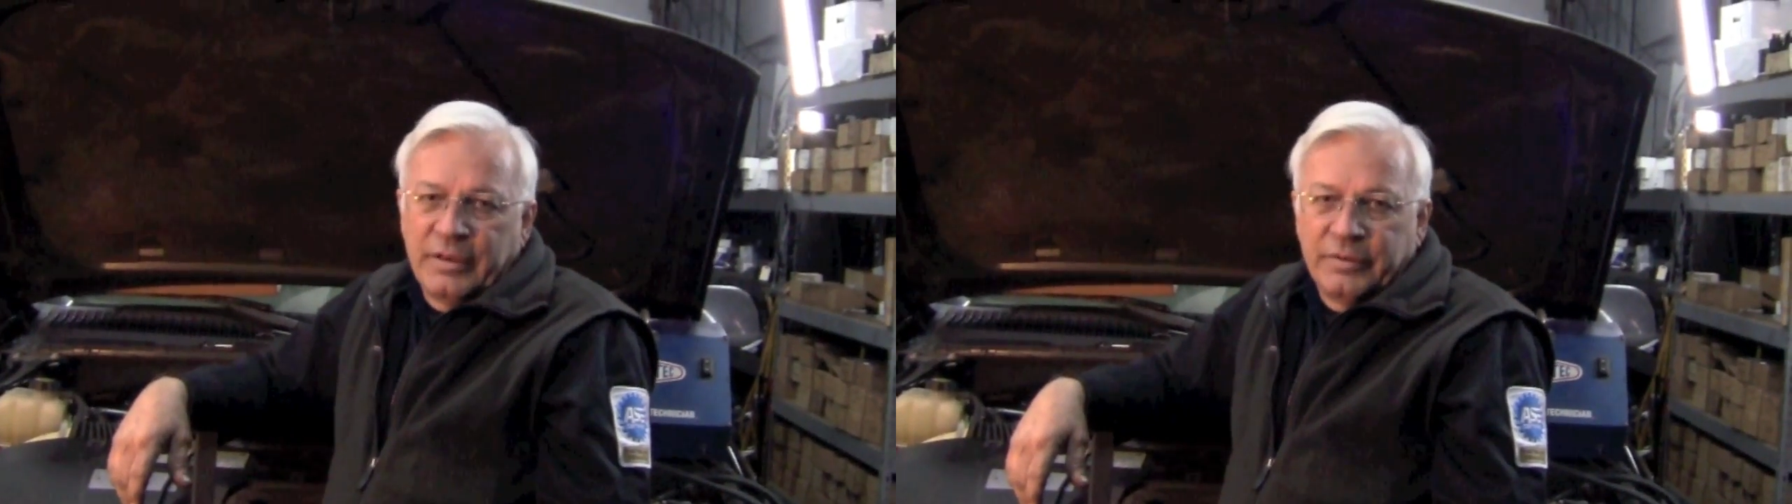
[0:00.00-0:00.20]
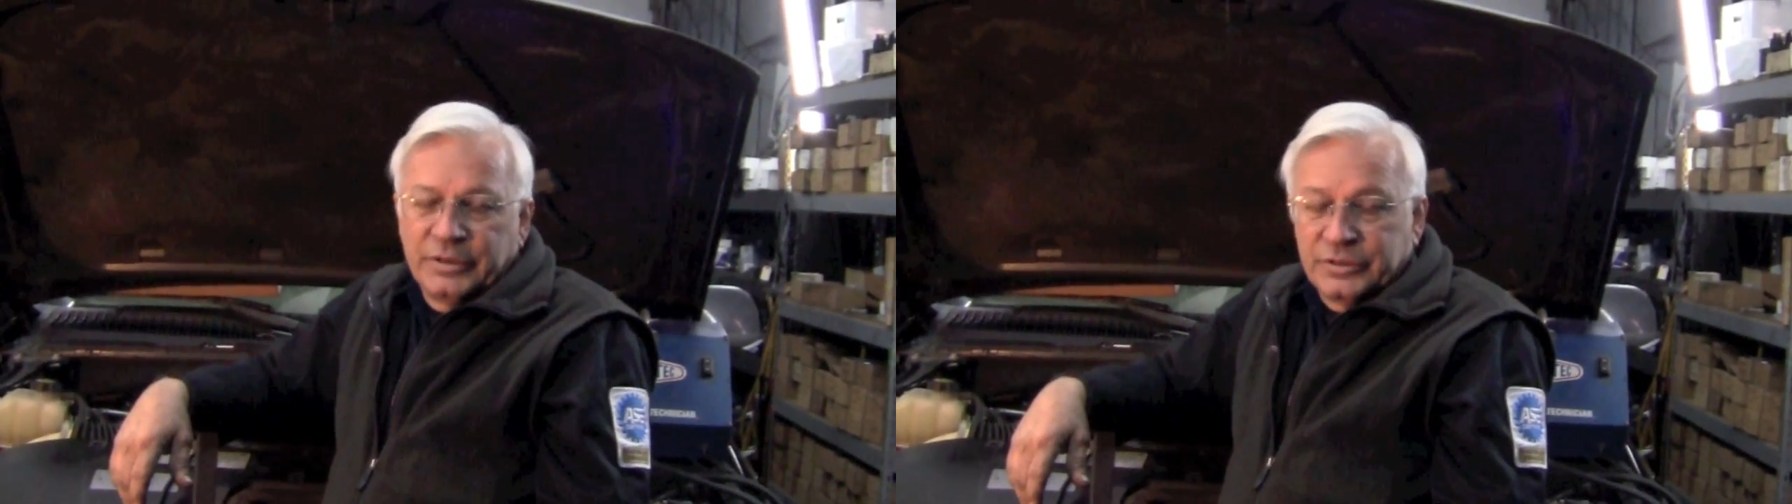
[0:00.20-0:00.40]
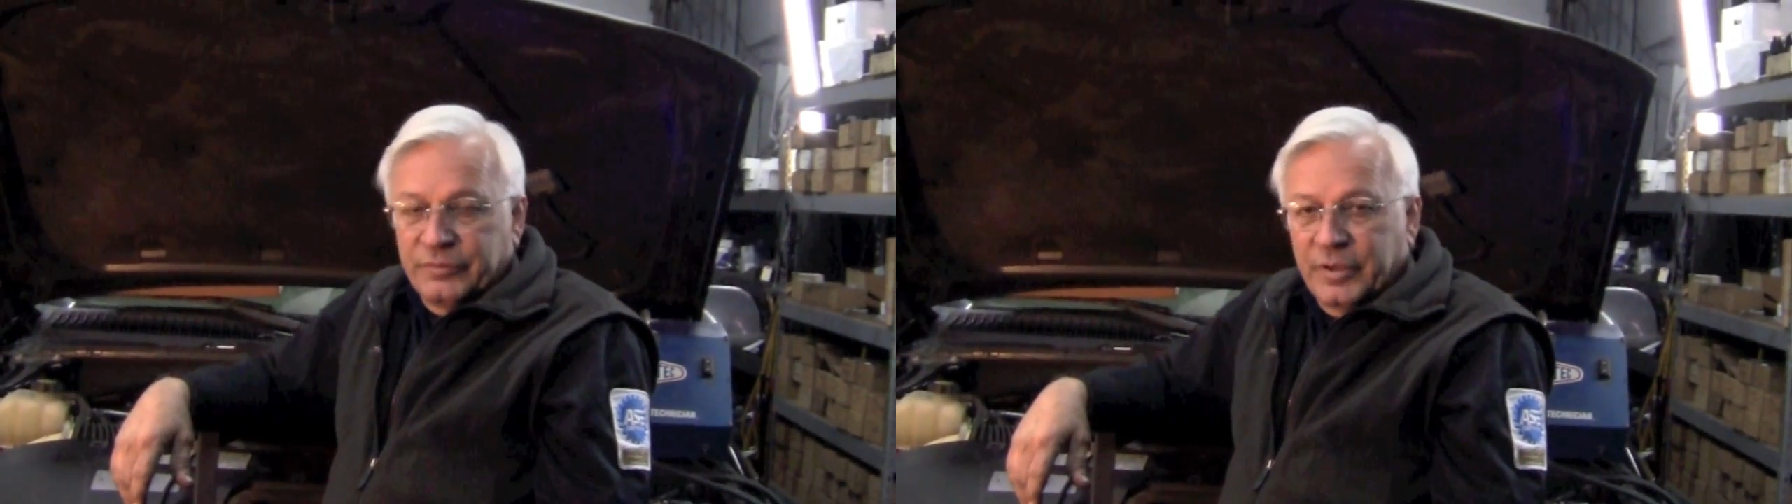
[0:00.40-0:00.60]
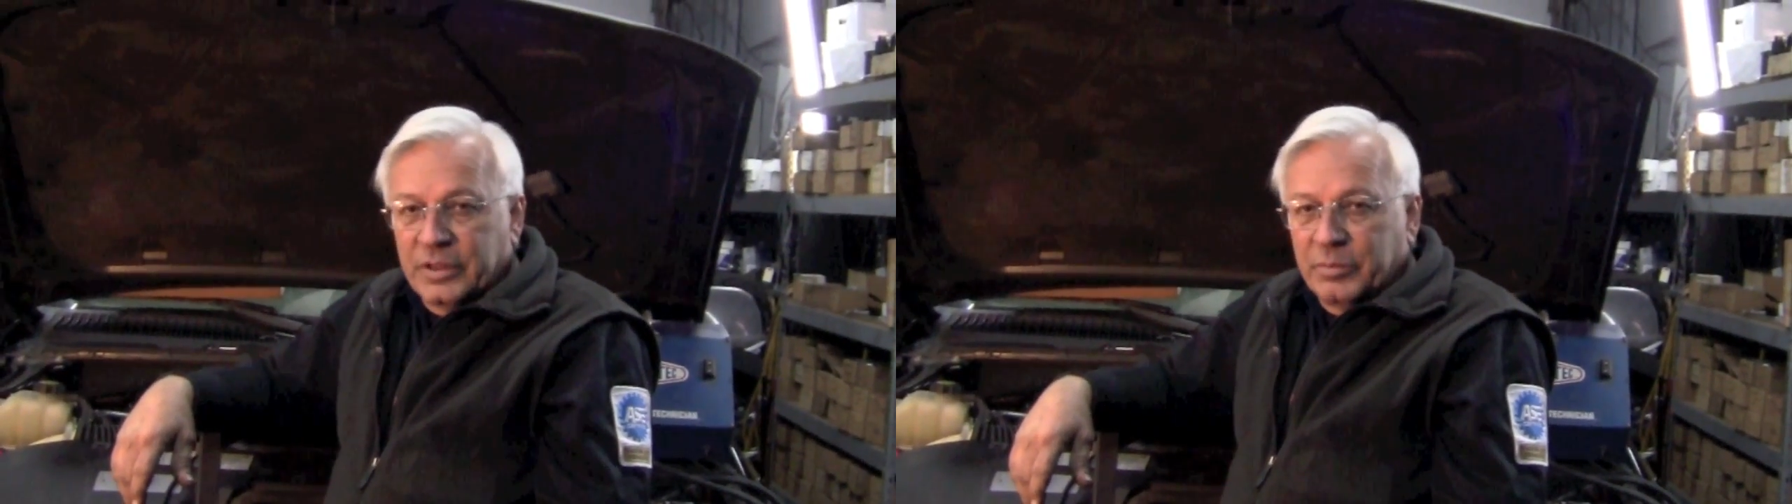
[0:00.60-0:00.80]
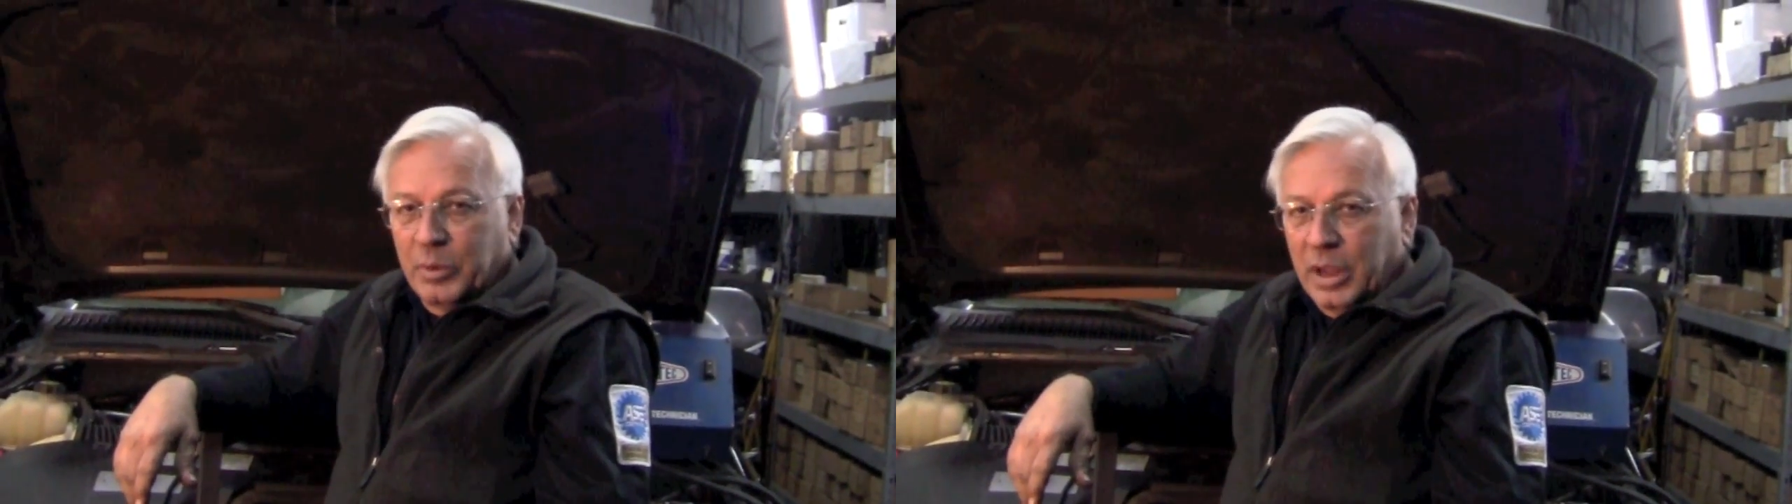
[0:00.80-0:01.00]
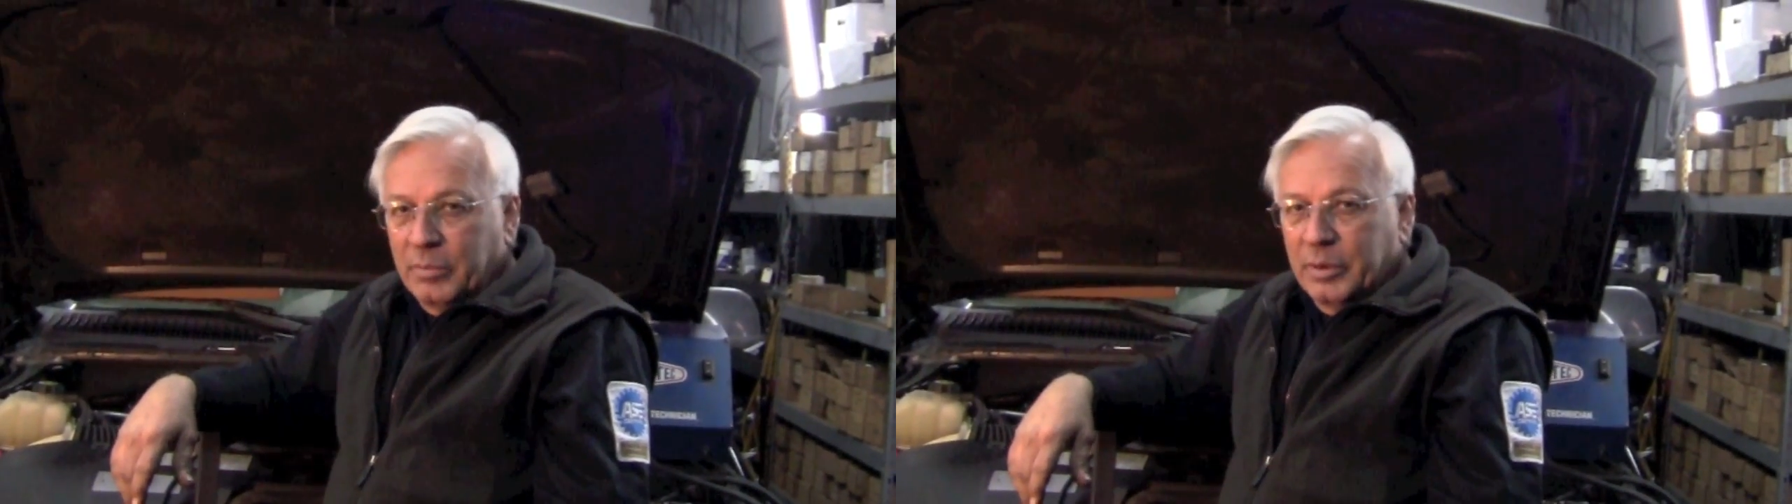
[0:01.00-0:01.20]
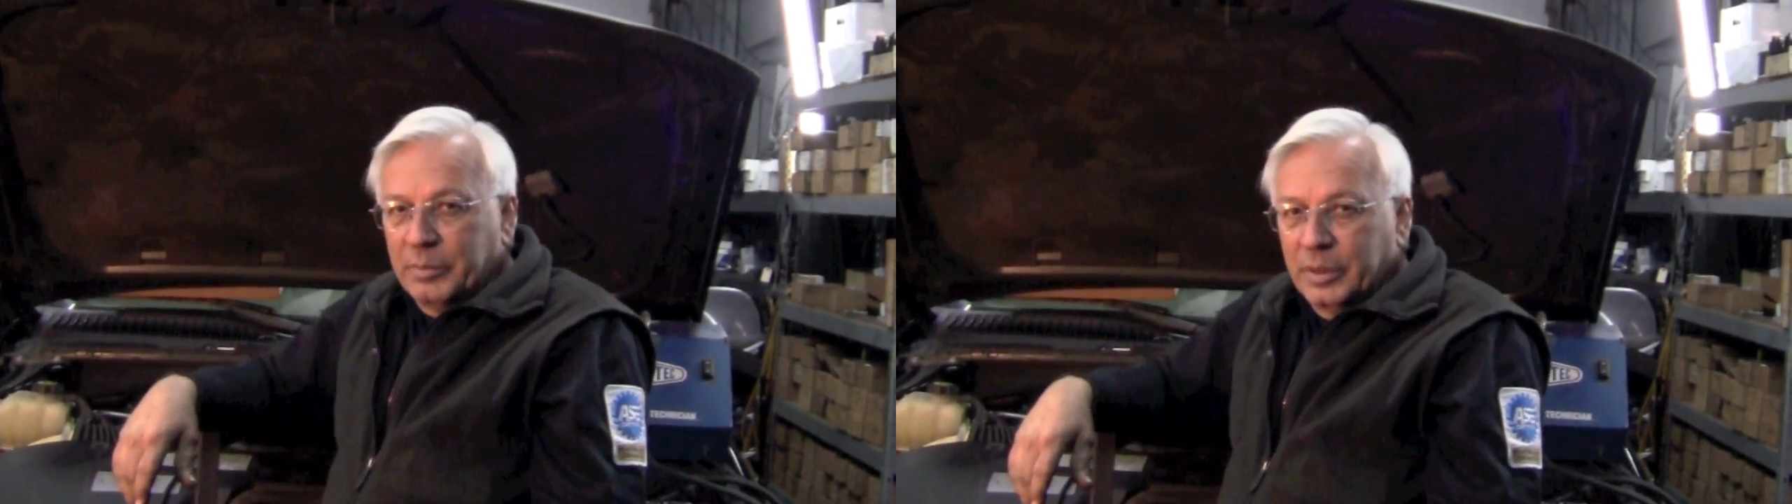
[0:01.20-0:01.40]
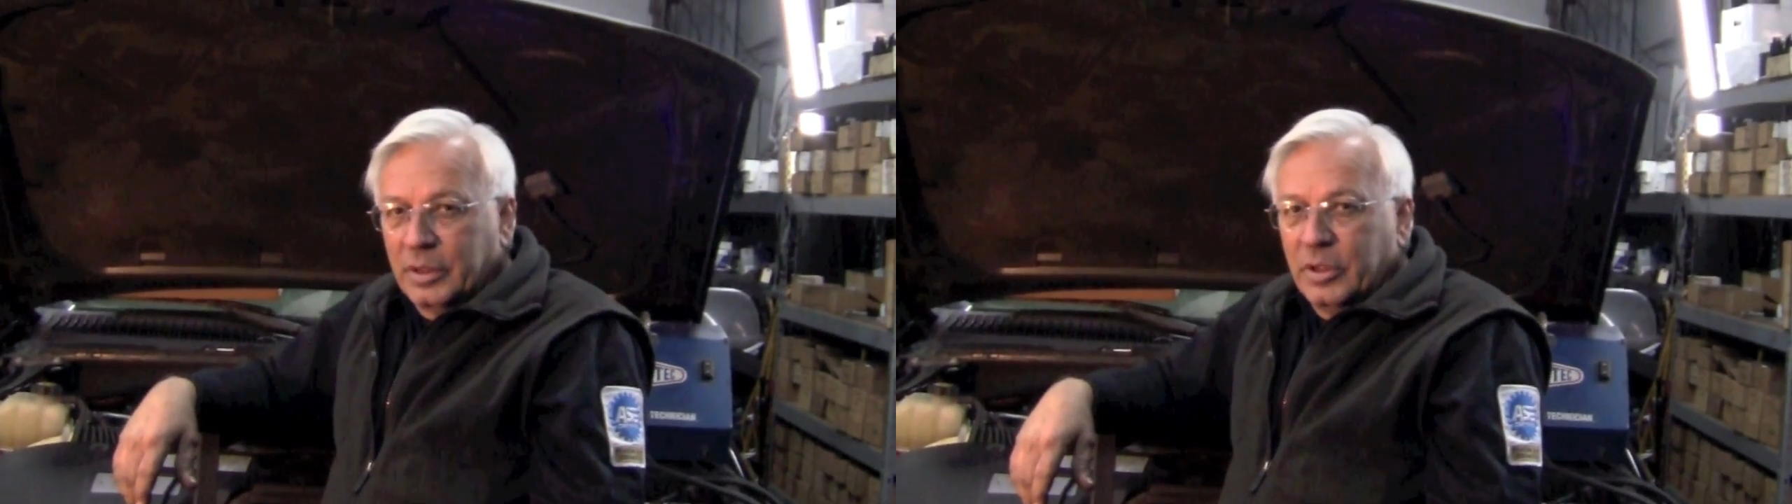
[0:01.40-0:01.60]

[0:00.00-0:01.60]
evidence to find the problem.